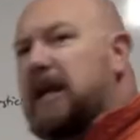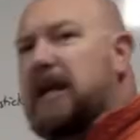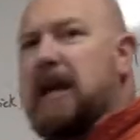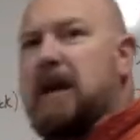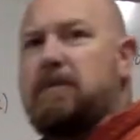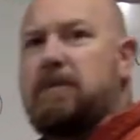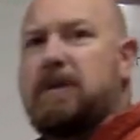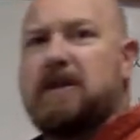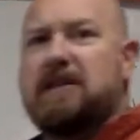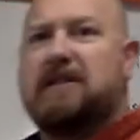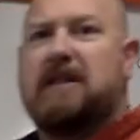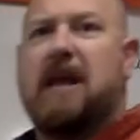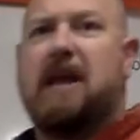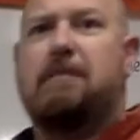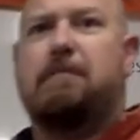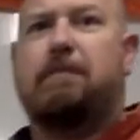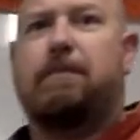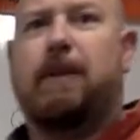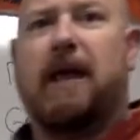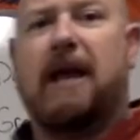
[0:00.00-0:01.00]
to keep the
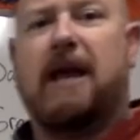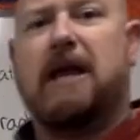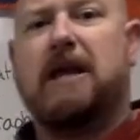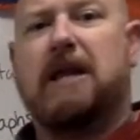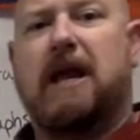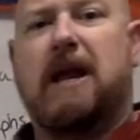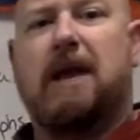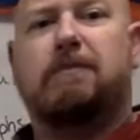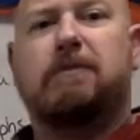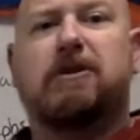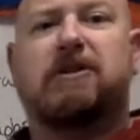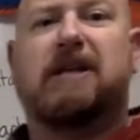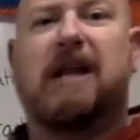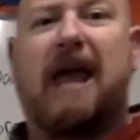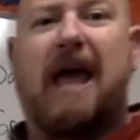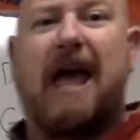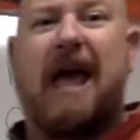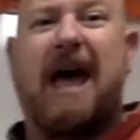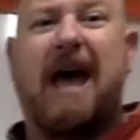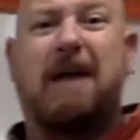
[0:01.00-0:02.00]
same plane, and I'm just going
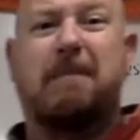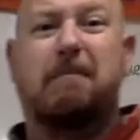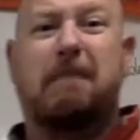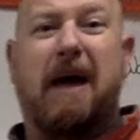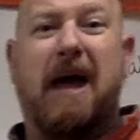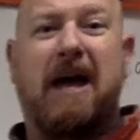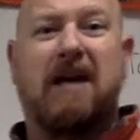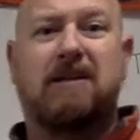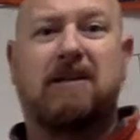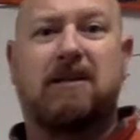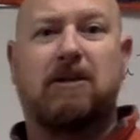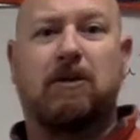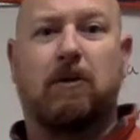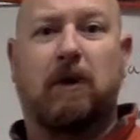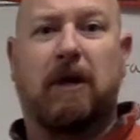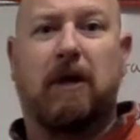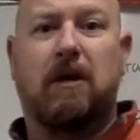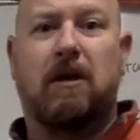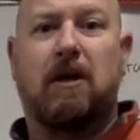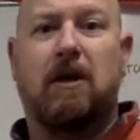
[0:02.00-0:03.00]
to add mass to
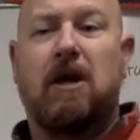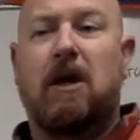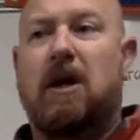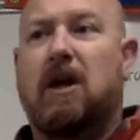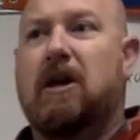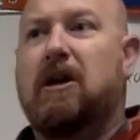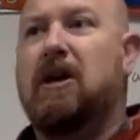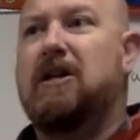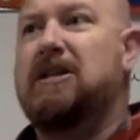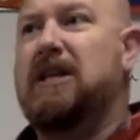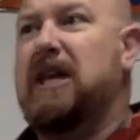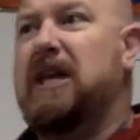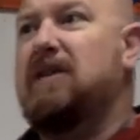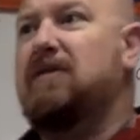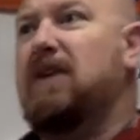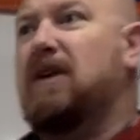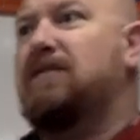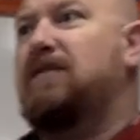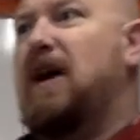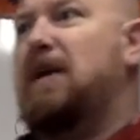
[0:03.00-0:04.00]
it. Because
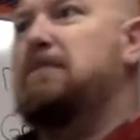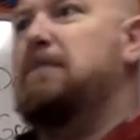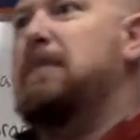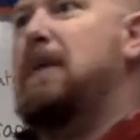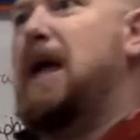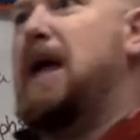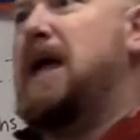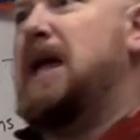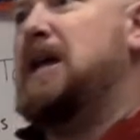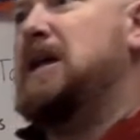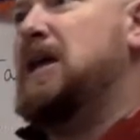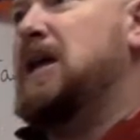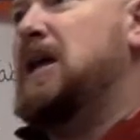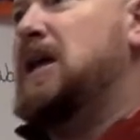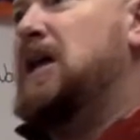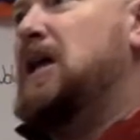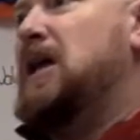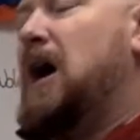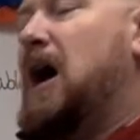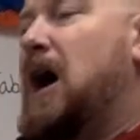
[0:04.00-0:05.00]
even if I made
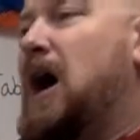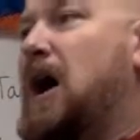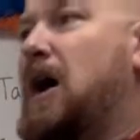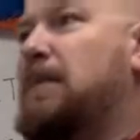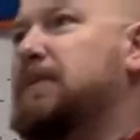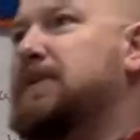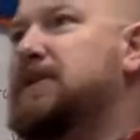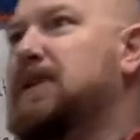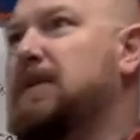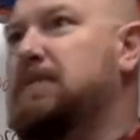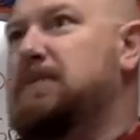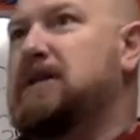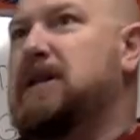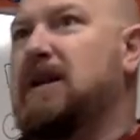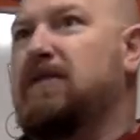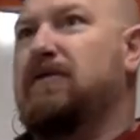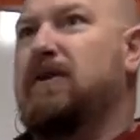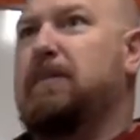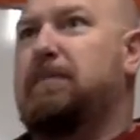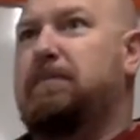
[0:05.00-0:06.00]
some
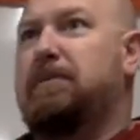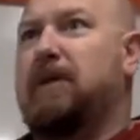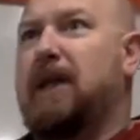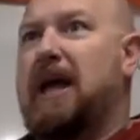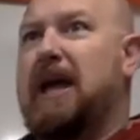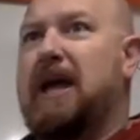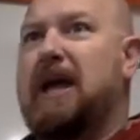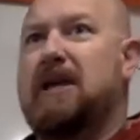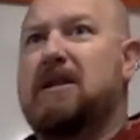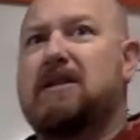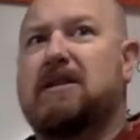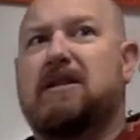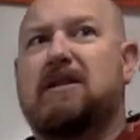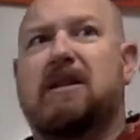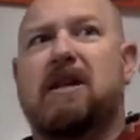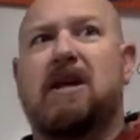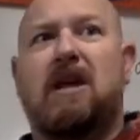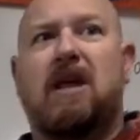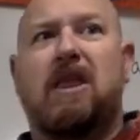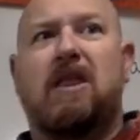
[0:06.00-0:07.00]
different planes
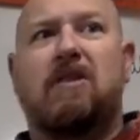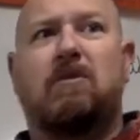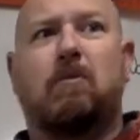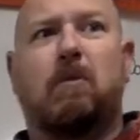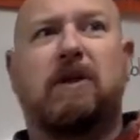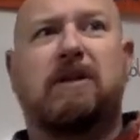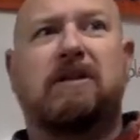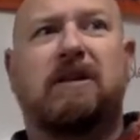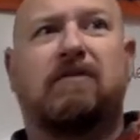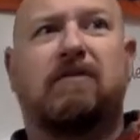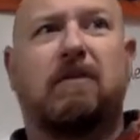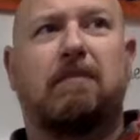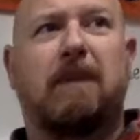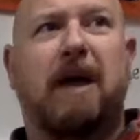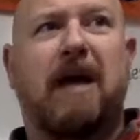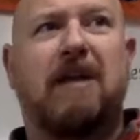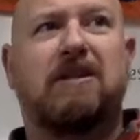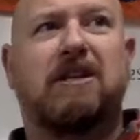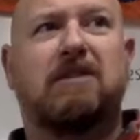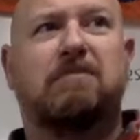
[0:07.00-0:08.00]
with different
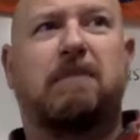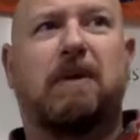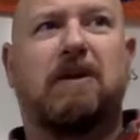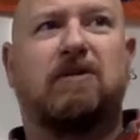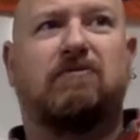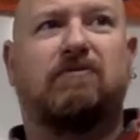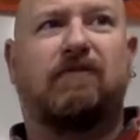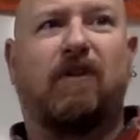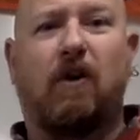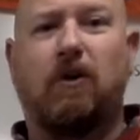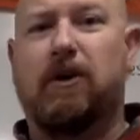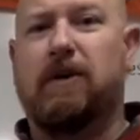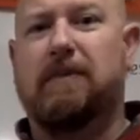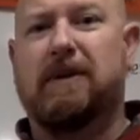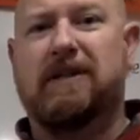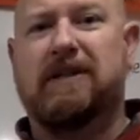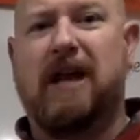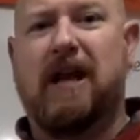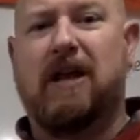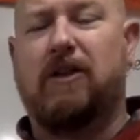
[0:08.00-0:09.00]
masses, but folded them
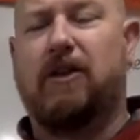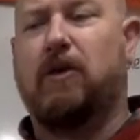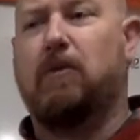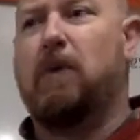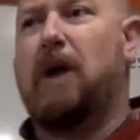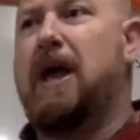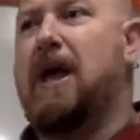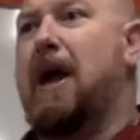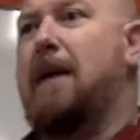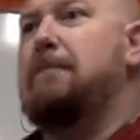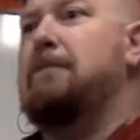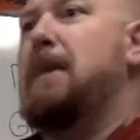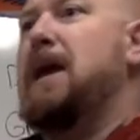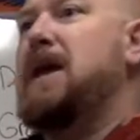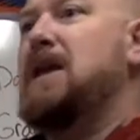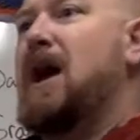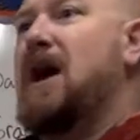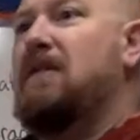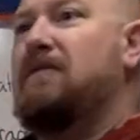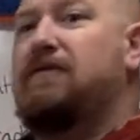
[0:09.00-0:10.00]
exactly the way, I may
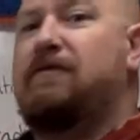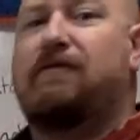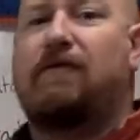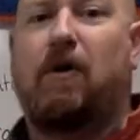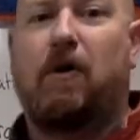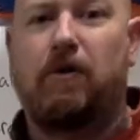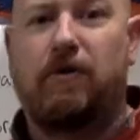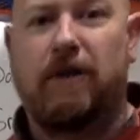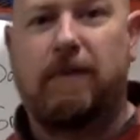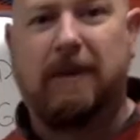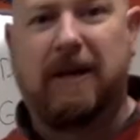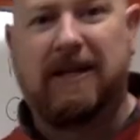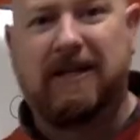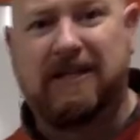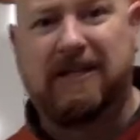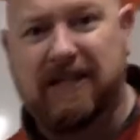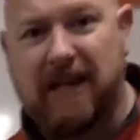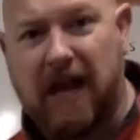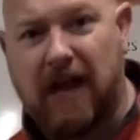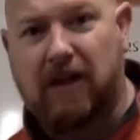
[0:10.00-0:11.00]
not fold them
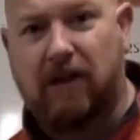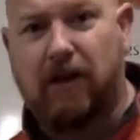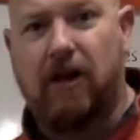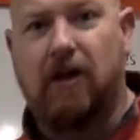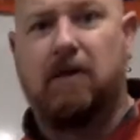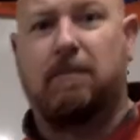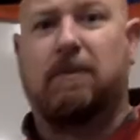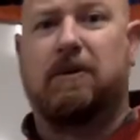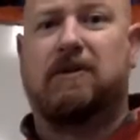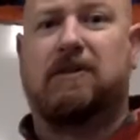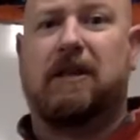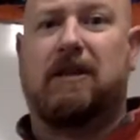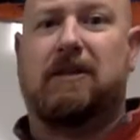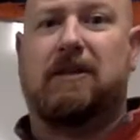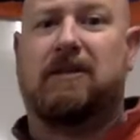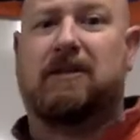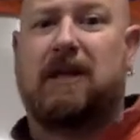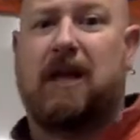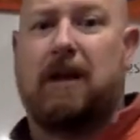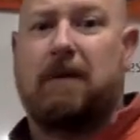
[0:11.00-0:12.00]
exactly 100% the
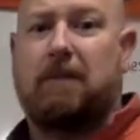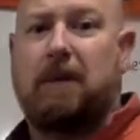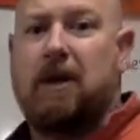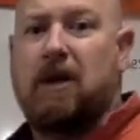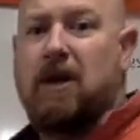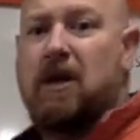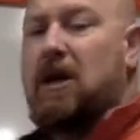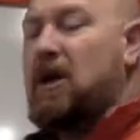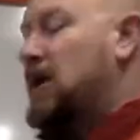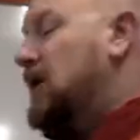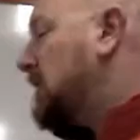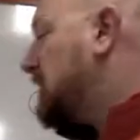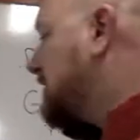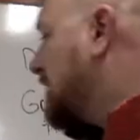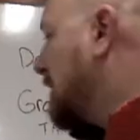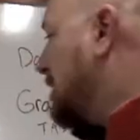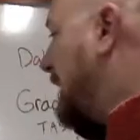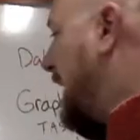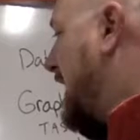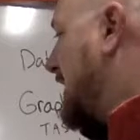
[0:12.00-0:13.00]
same.
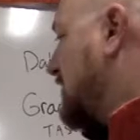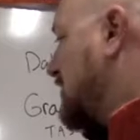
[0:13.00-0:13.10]
So by